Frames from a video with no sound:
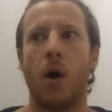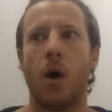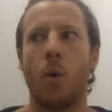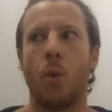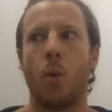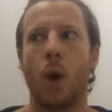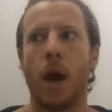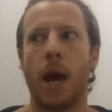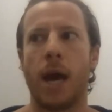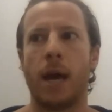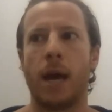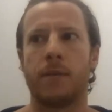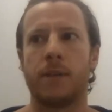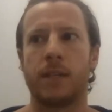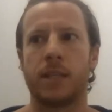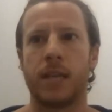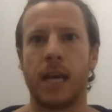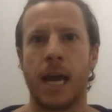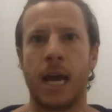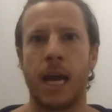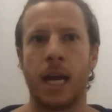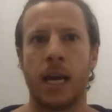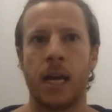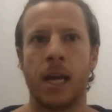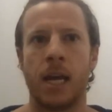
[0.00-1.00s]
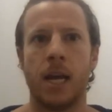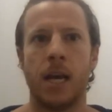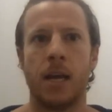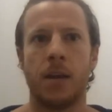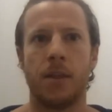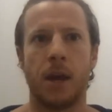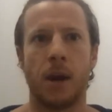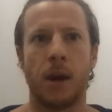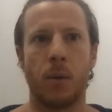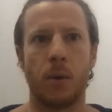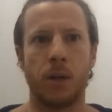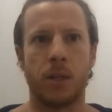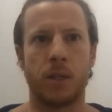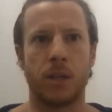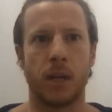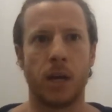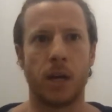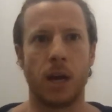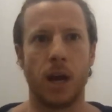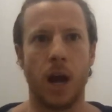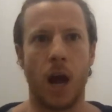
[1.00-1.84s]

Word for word: way of saying there was a,